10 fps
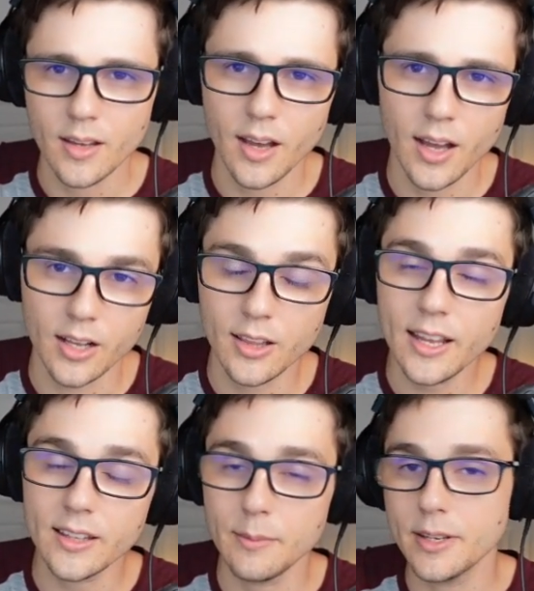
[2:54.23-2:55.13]
Uh,
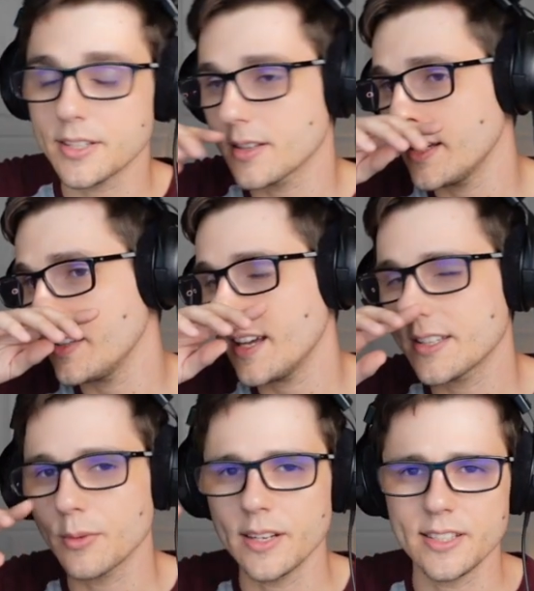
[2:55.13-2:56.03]
Glalie, because Glalie
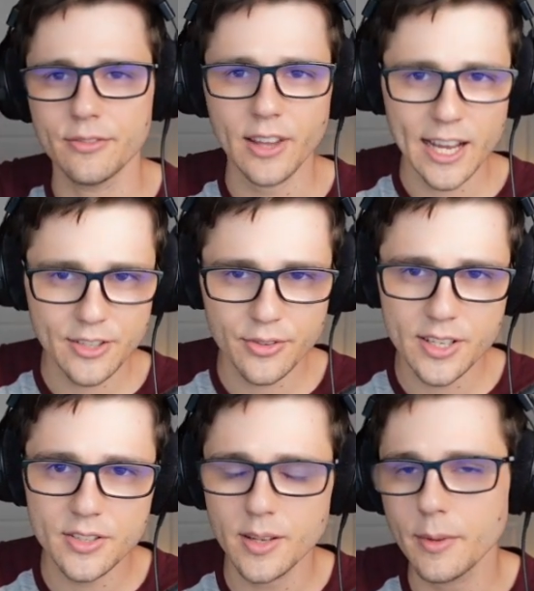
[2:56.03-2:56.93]
has, what is it, Flash
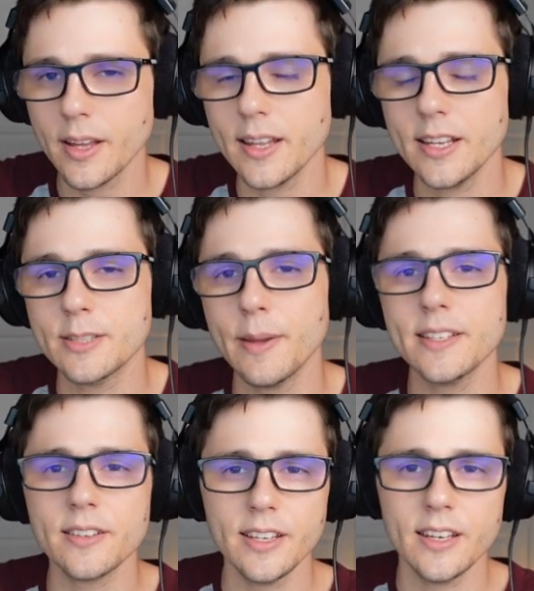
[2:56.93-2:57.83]
Freeze or something like that? It's
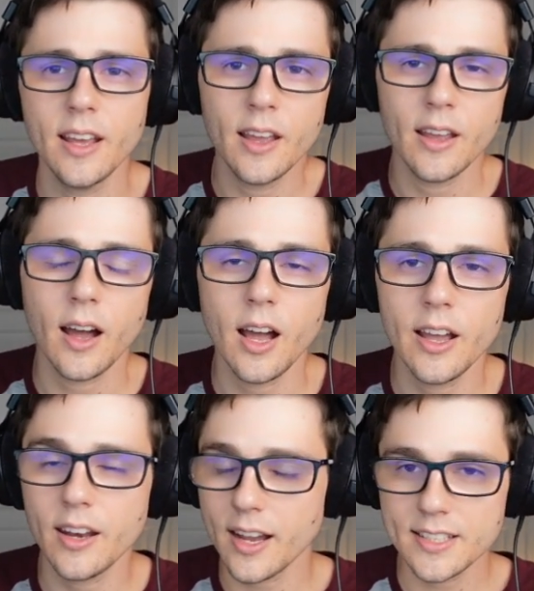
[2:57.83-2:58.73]
basically an, uh,
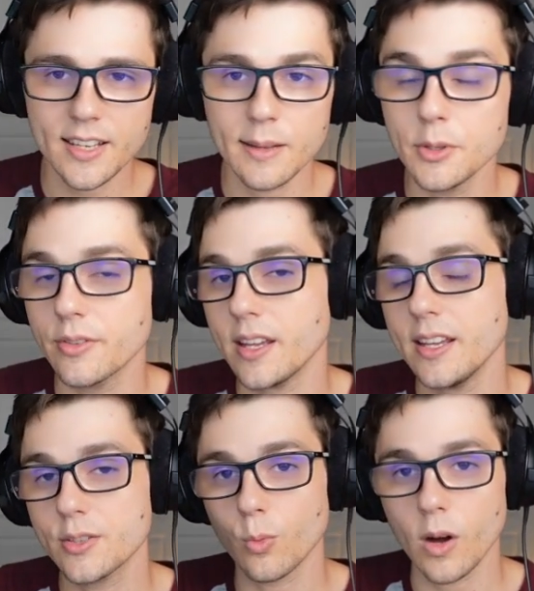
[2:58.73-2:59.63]
an Ice-type move that
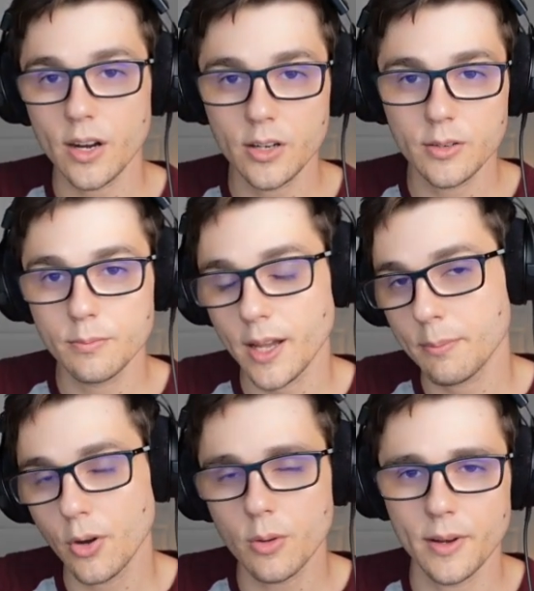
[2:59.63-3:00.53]
hits Water-type
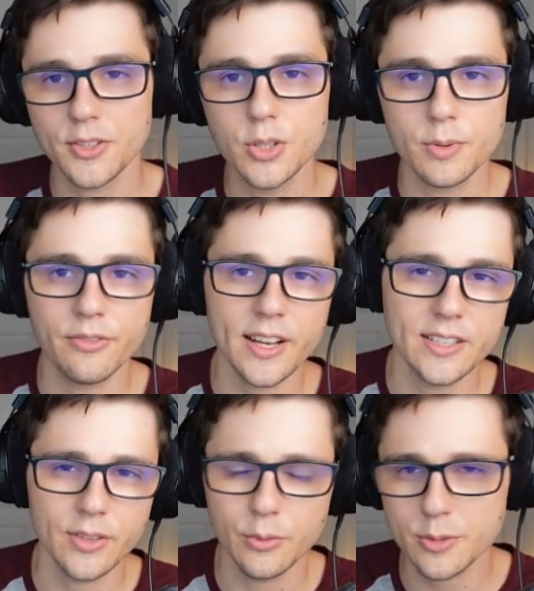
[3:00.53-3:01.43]
Pokemon super
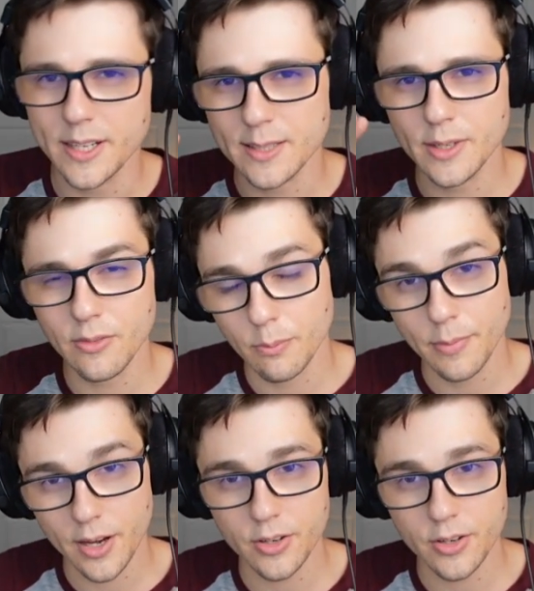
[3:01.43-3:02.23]
effectively, which makes him an even better